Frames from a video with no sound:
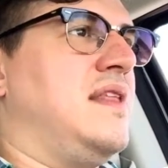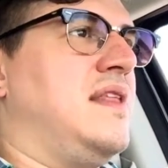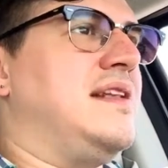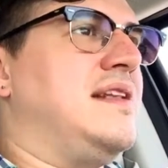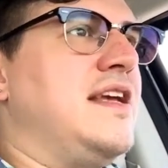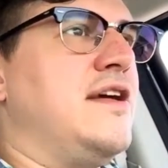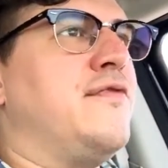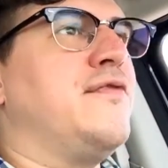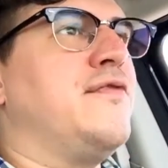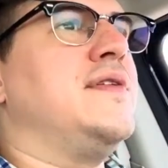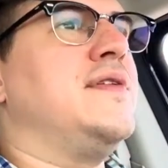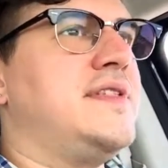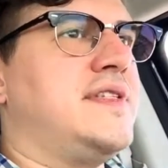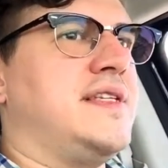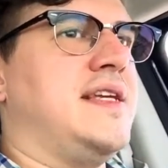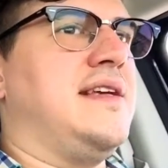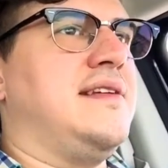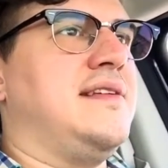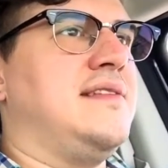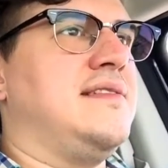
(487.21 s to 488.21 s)
the
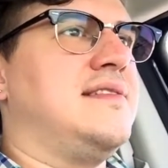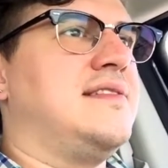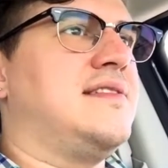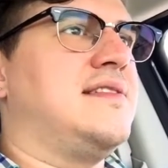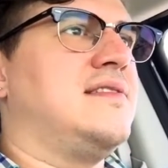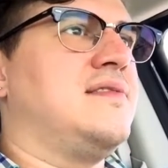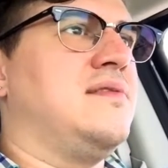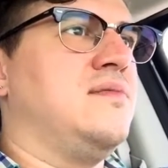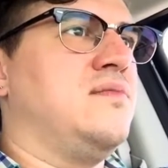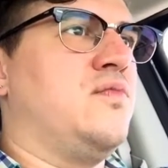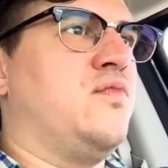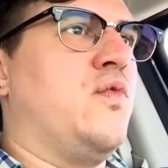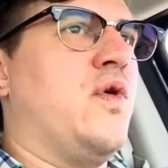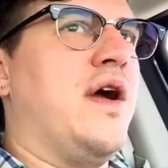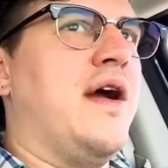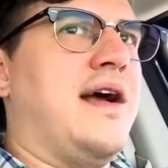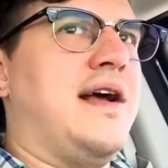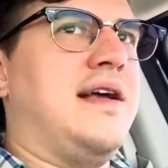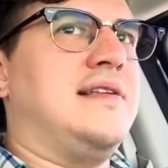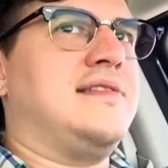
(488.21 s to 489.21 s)
difference is,
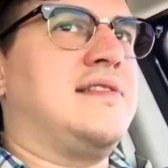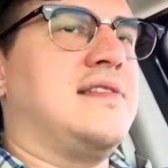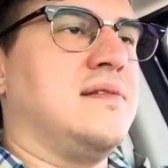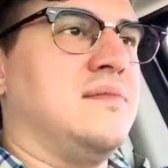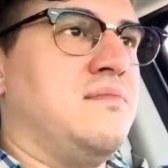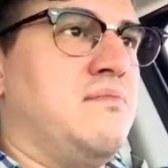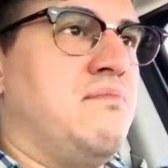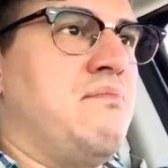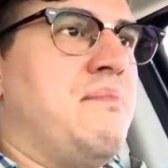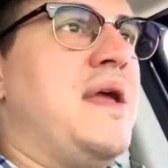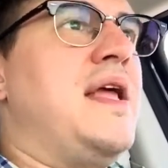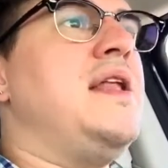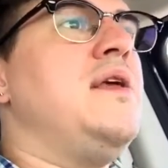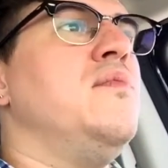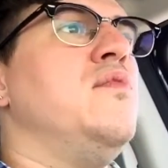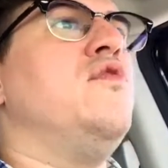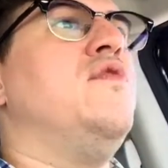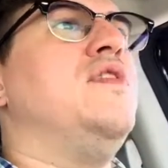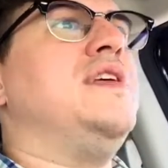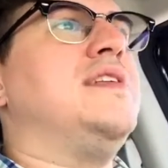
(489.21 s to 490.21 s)
whereas
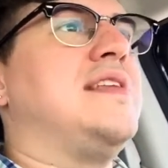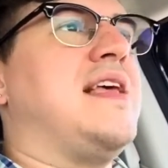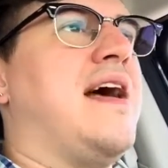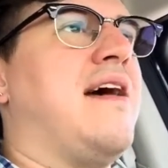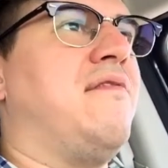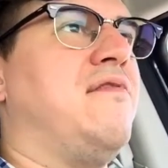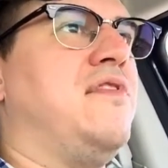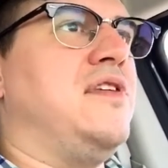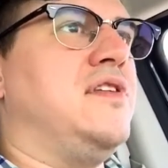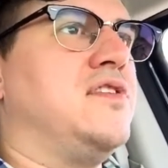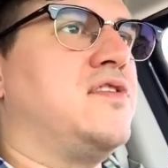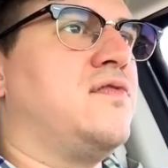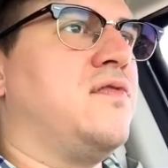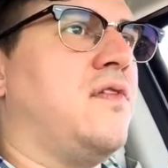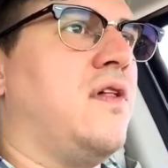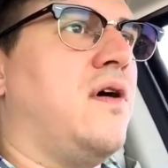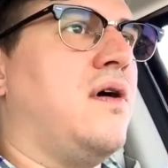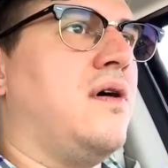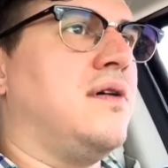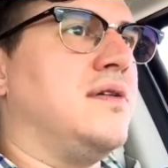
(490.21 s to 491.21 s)
many movies have these
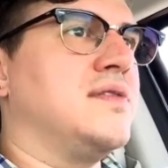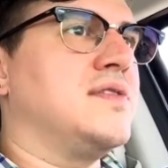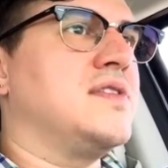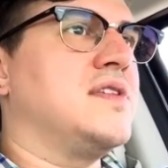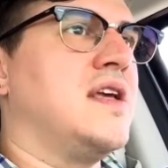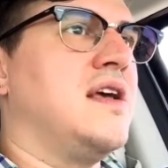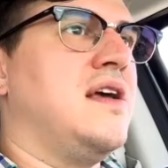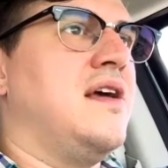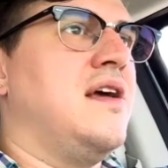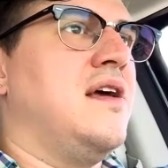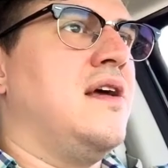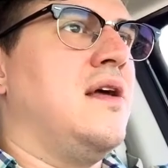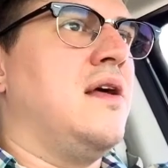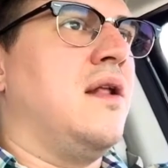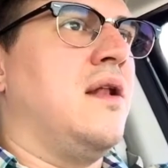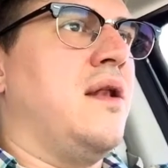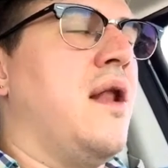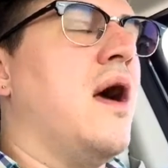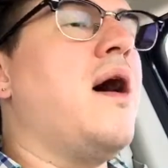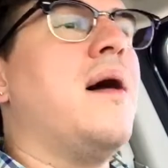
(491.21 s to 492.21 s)
flaws,
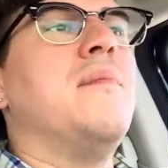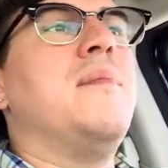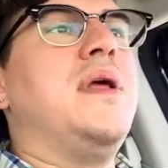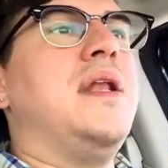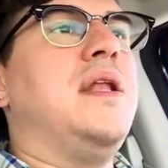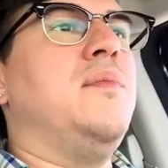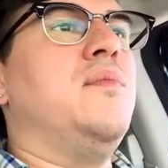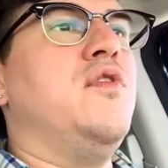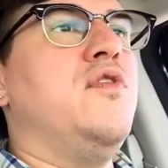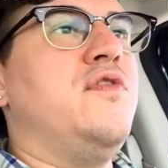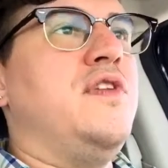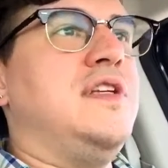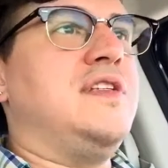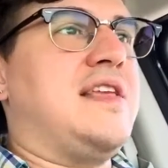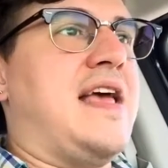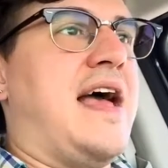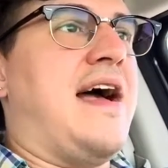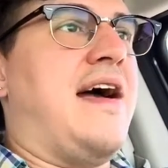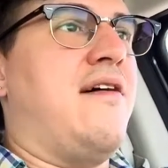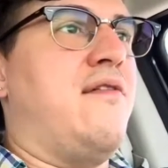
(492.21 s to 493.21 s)
not many
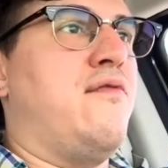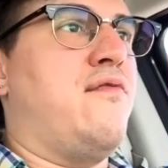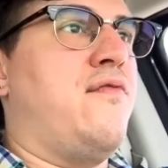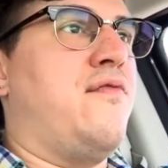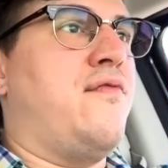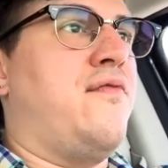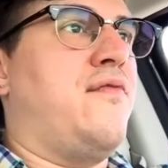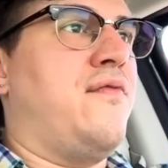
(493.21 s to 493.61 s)
movies have